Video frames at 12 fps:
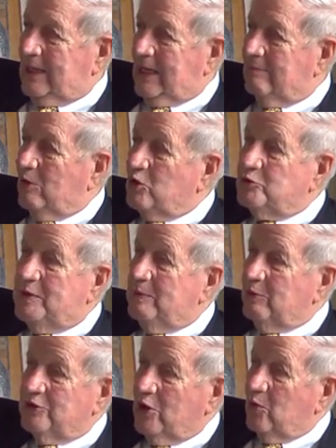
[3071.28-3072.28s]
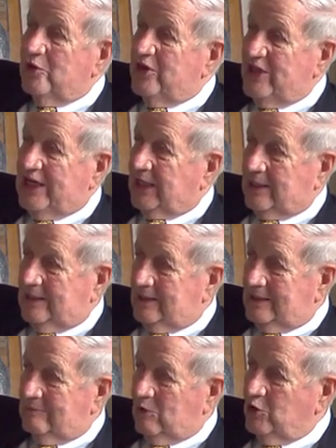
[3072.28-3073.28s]
and most people don't think,
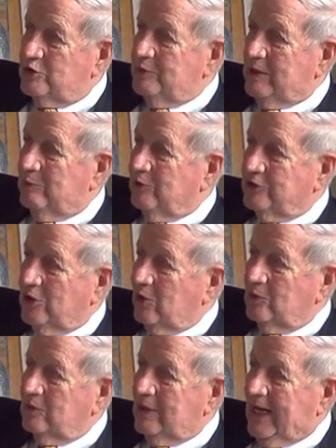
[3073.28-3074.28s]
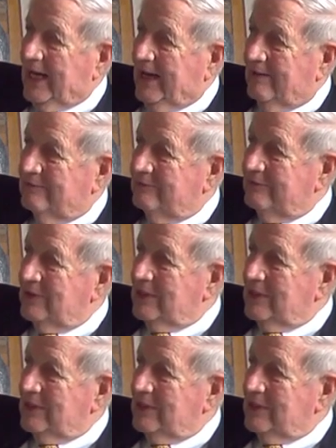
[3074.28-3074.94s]
most people don't have